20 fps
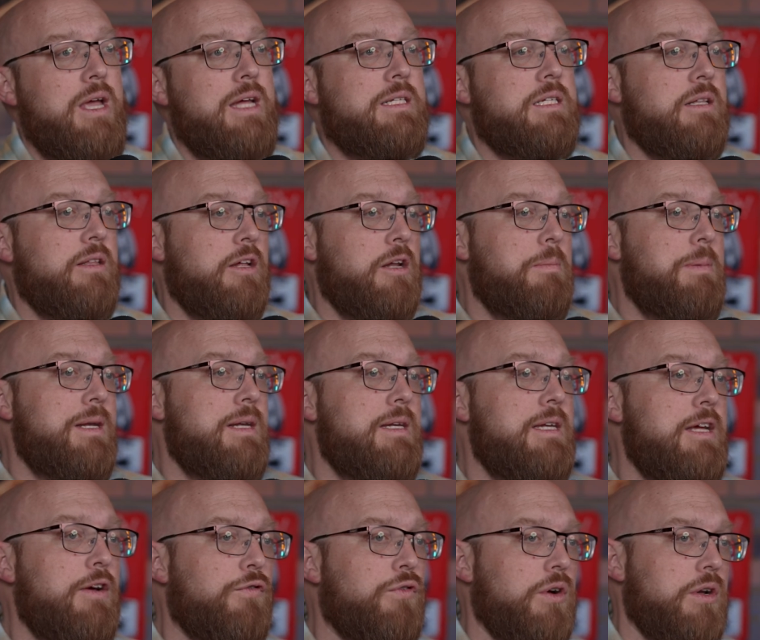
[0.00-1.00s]
it's a little bit
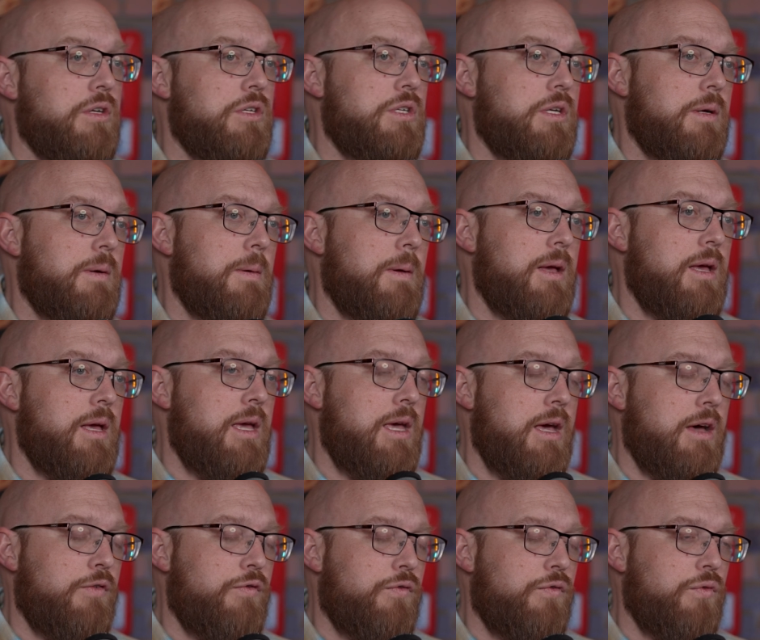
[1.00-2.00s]
different
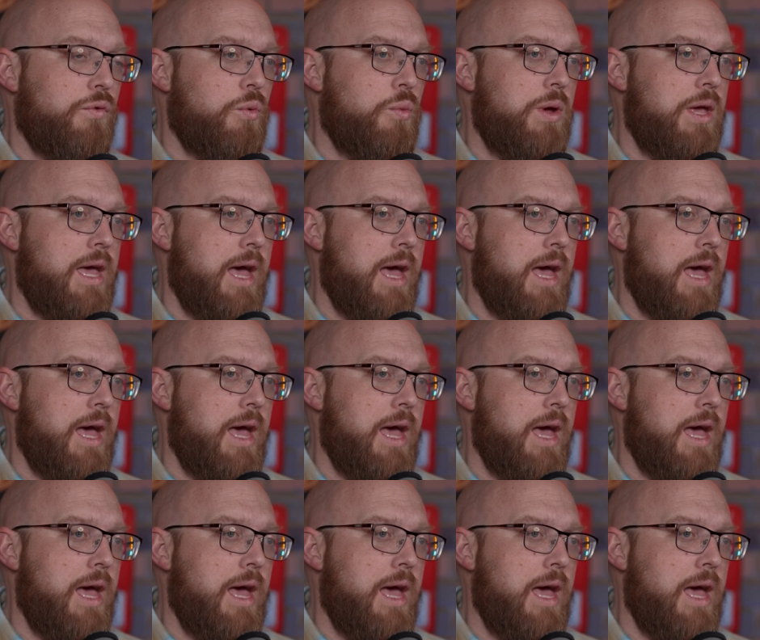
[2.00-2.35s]
if we